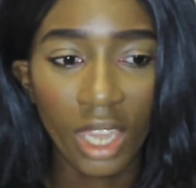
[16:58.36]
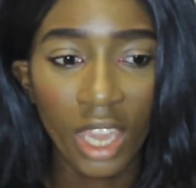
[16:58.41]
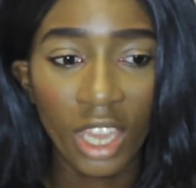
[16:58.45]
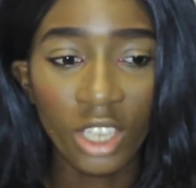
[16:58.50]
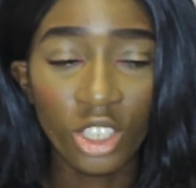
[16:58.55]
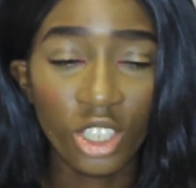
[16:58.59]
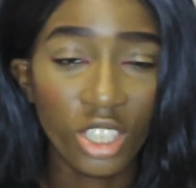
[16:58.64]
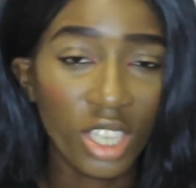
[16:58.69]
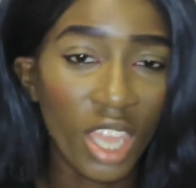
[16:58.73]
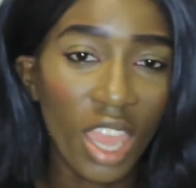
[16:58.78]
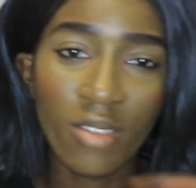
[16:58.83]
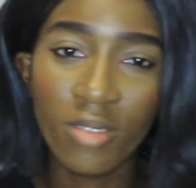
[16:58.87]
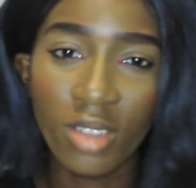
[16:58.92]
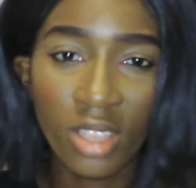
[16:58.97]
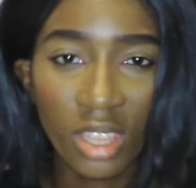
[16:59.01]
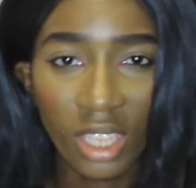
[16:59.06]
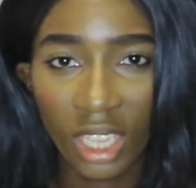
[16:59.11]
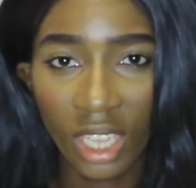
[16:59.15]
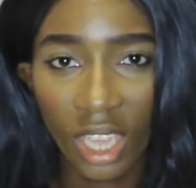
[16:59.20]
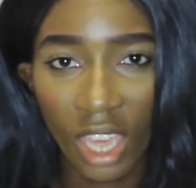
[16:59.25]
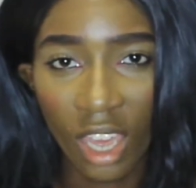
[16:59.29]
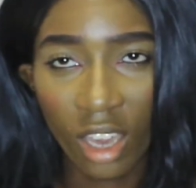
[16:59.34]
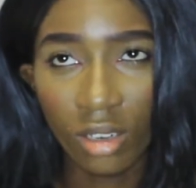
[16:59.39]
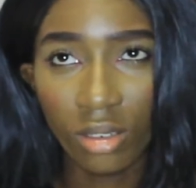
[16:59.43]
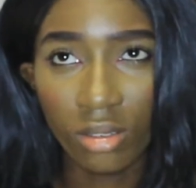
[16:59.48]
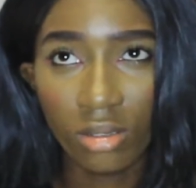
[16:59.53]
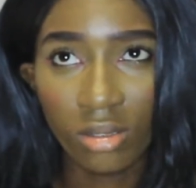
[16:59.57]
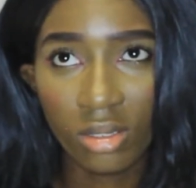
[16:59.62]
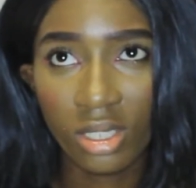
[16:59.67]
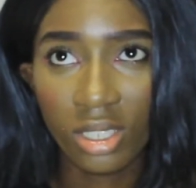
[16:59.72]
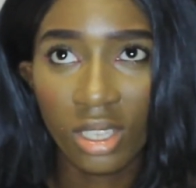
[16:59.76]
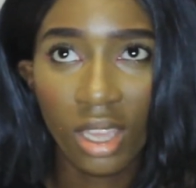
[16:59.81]
just everything
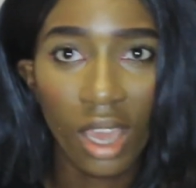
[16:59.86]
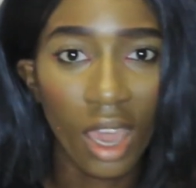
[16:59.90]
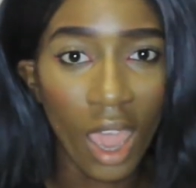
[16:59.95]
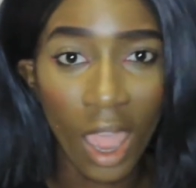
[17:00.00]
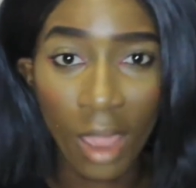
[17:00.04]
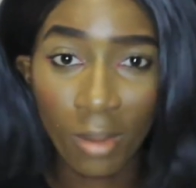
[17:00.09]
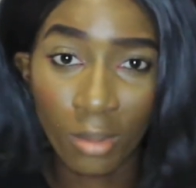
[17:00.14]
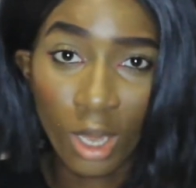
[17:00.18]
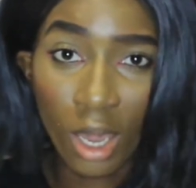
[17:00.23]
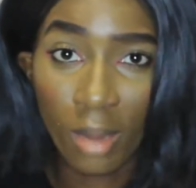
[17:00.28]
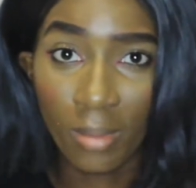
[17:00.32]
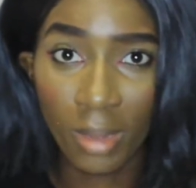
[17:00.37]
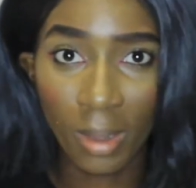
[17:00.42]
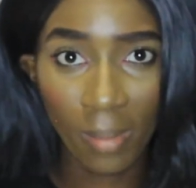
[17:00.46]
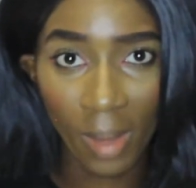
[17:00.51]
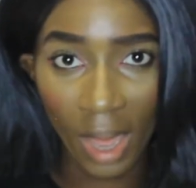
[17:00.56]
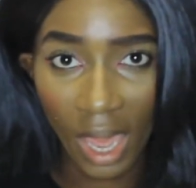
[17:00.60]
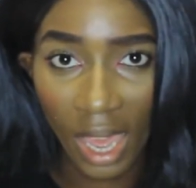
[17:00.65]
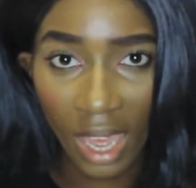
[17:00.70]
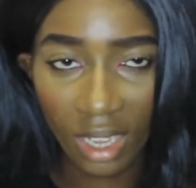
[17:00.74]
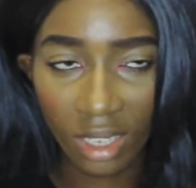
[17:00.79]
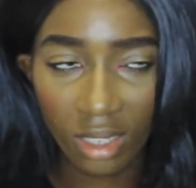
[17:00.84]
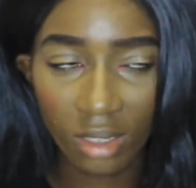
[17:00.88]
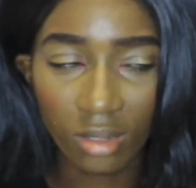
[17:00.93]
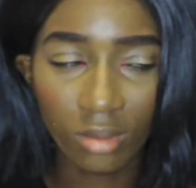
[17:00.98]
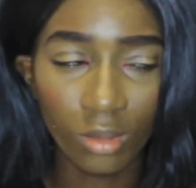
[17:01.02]
else, I'm coming back.